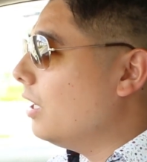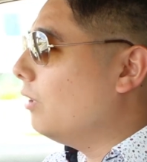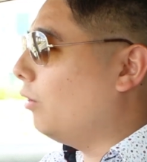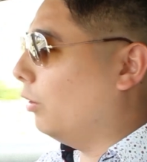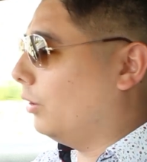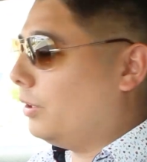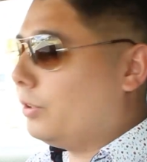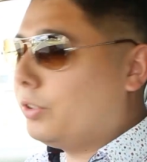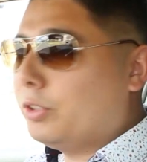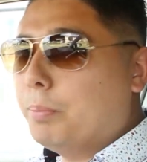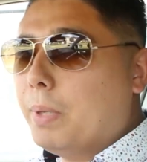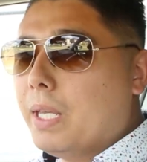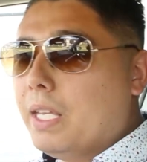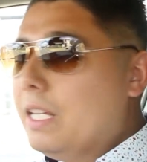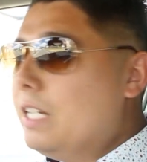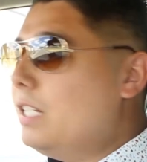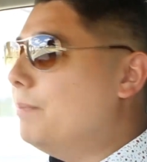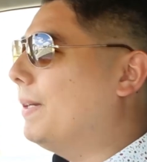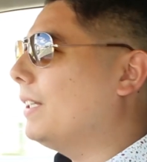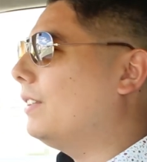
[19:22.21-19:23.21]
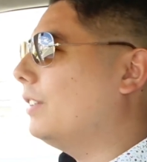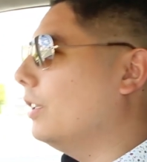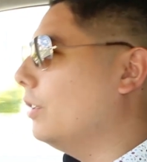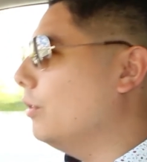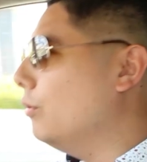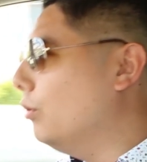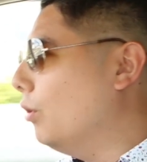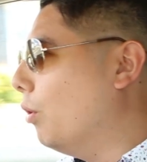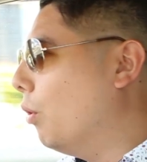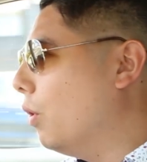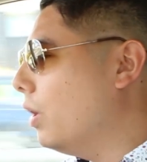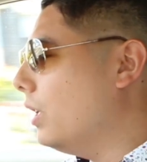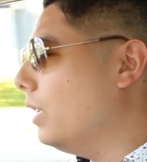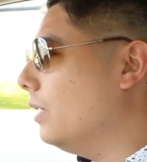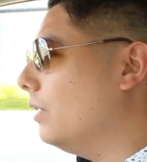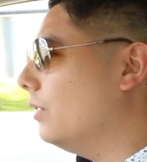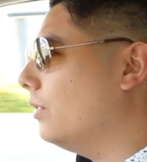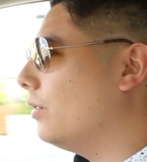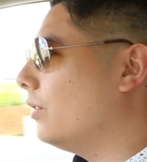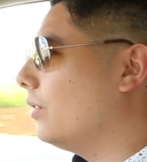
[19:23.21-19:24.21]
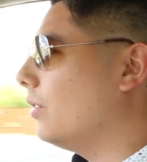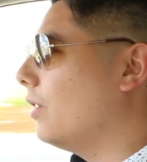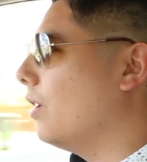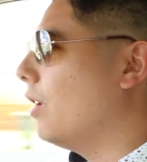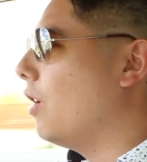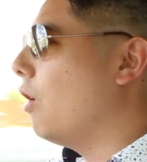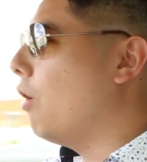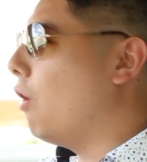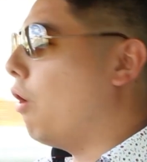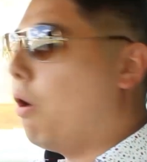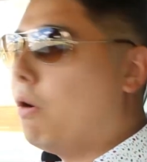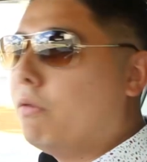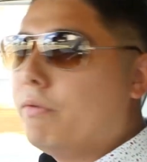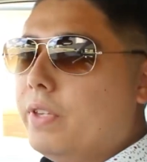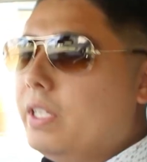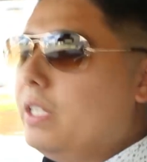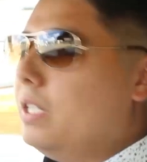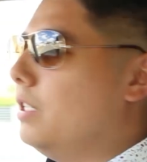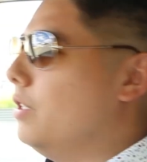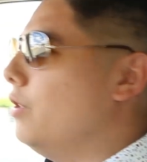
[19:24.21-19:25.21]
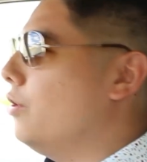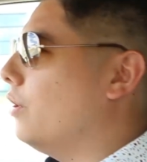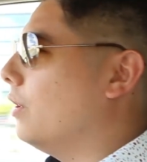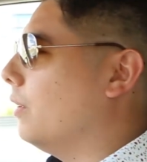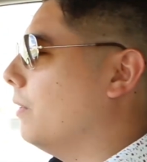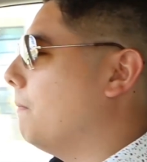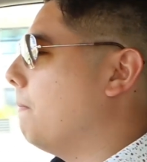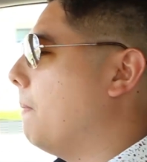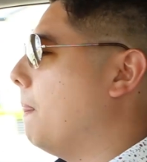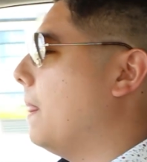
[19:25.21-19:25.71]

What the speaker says: not the speed, but the noise of the engine.